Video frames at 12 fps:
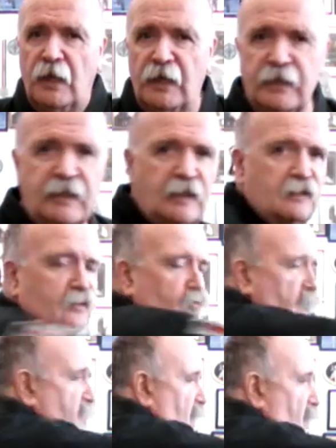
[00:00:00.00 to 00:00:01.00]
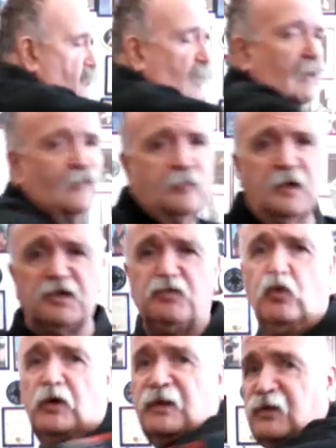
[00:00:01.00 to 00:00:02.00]
And again, certain styles would have a
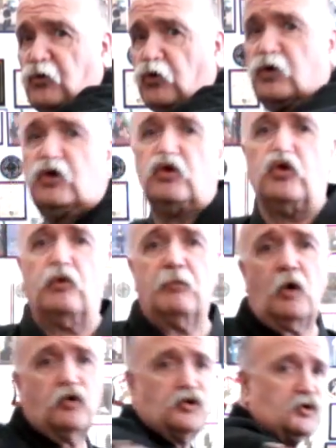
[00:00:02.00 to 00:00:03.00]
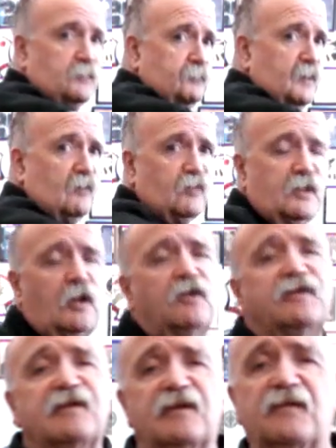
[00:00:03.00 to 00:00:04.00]
much more circular motion in
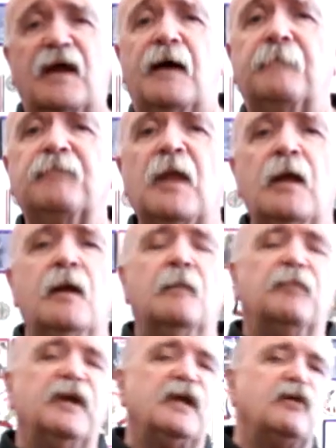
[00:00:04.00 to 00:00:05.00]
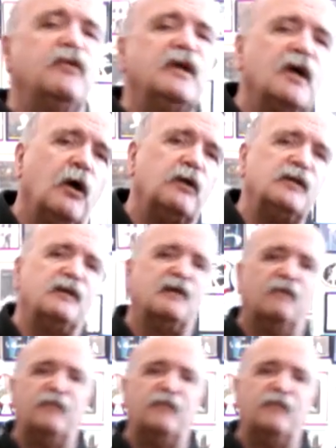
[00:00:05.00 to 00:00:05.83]
regards to that. But regardless